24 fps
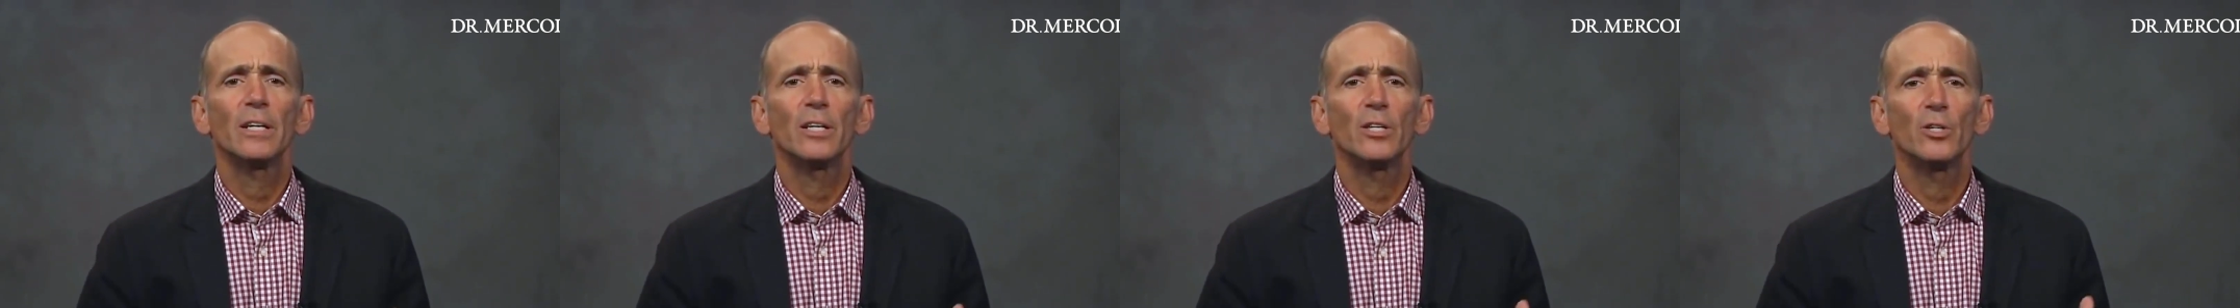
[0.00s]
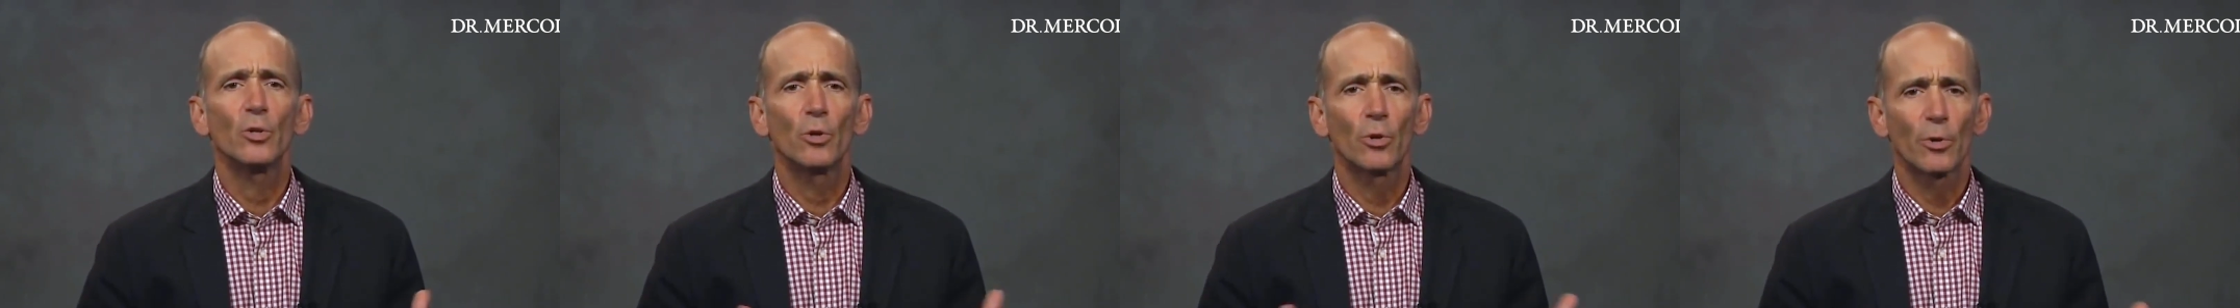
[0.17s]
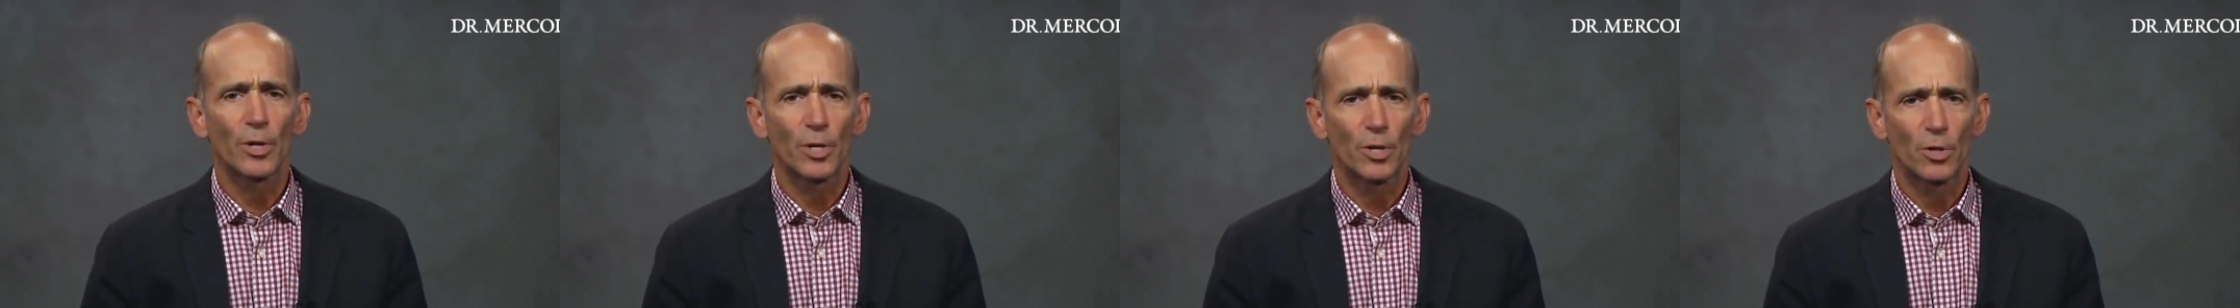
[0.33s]

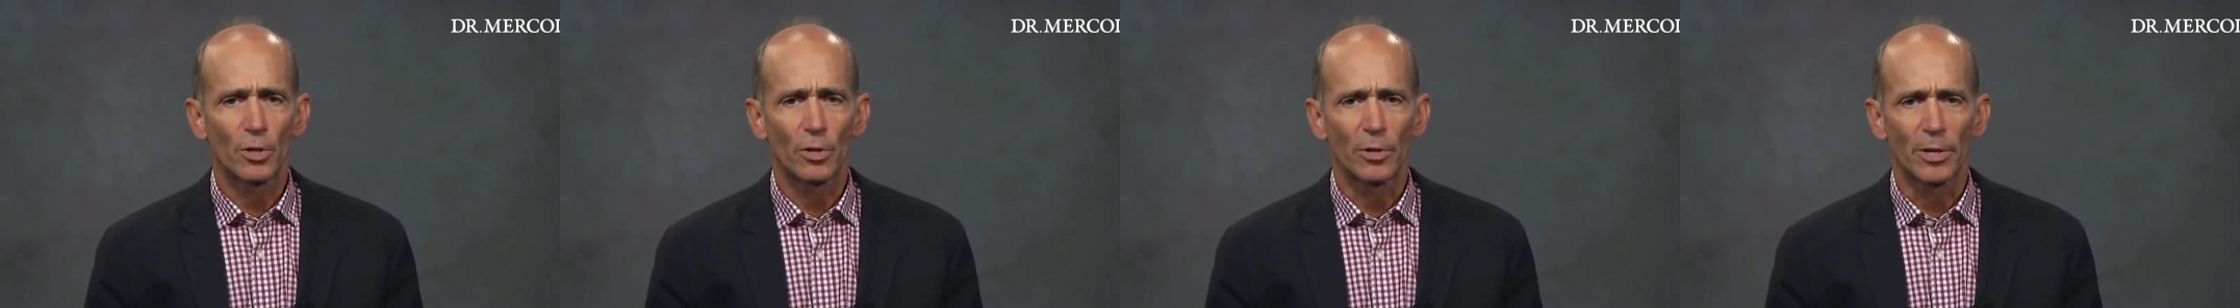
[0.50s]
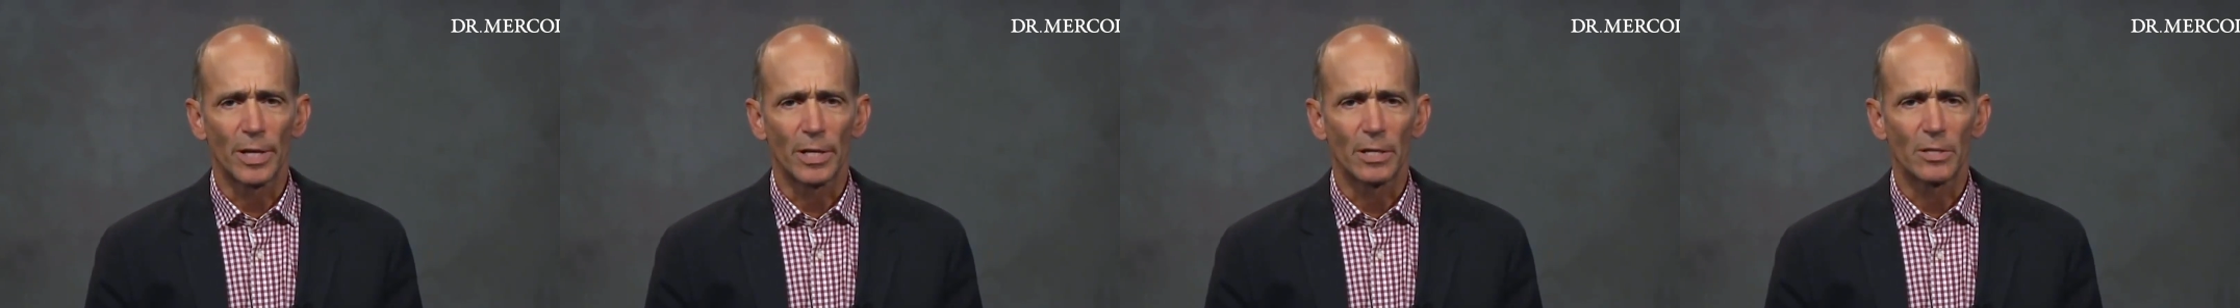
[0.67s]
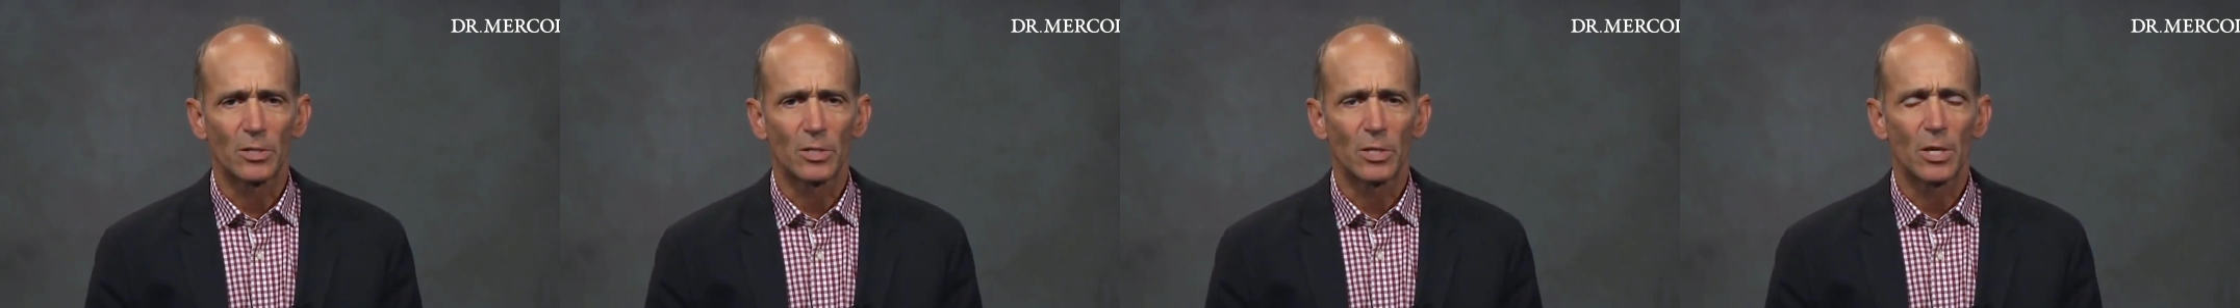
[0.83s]
your
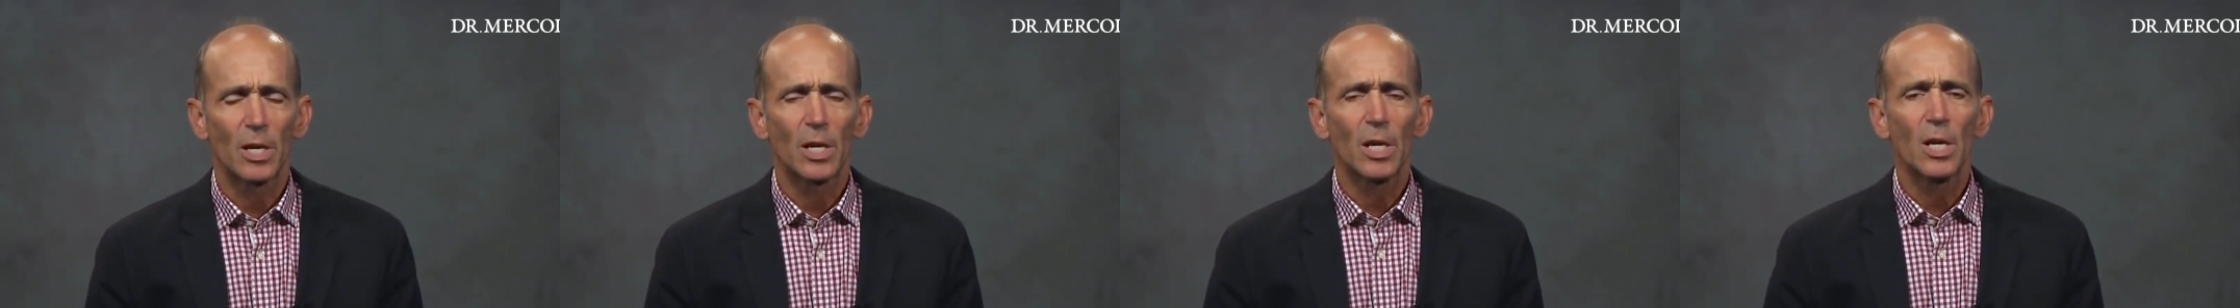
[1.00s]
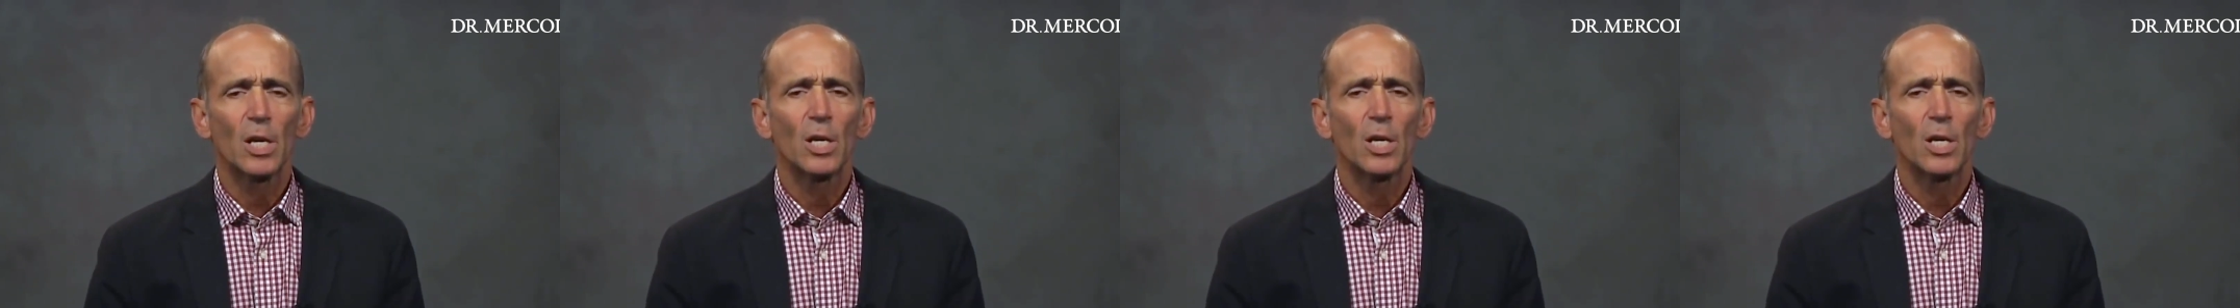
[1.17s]
endurance.